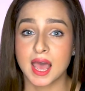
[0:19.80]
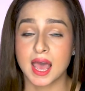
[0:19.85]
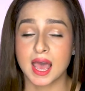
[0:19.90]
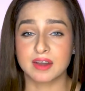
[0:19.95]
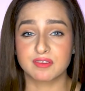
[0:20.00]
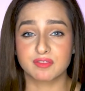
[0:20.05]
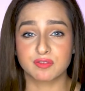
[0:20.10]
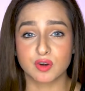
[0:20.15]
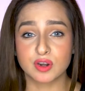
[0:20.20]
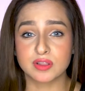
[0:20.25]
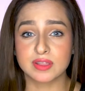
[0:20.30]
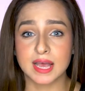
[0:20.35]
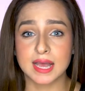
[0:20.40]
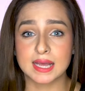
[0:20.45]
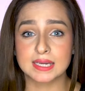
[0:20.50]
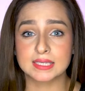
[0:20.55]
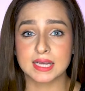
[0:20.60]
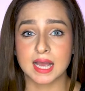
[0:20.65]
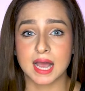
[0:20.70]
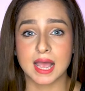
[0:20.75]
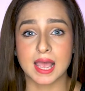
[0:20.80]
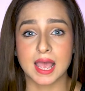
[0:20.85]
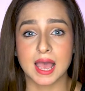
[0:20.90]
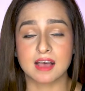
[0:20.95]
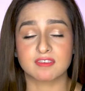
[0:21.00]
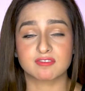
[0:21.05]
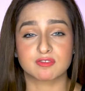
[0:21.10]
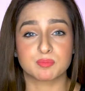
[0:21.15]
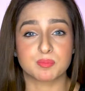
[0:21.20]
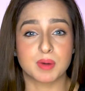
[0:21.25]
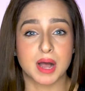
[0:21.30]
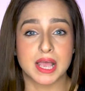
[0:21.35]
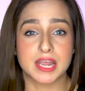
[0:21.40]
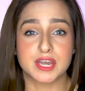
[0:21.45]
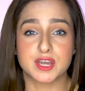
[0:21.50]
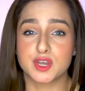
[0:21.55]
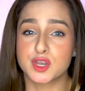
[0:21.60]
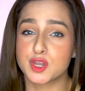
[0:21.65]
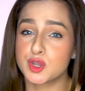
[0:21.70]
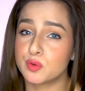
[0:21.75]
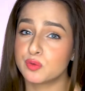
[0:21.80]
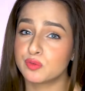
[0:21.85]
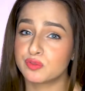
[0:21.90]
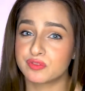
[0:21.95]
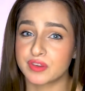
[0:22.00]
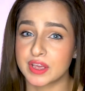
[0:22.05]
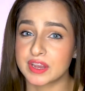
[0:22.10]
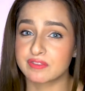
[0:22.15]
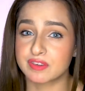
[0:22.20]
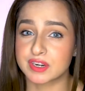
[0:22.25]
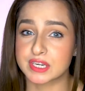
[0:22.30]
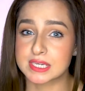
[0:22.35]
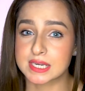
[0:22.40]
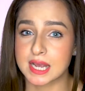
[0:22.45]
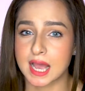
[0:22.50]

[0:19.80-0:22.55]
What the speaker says: And for that, I have my new favorite.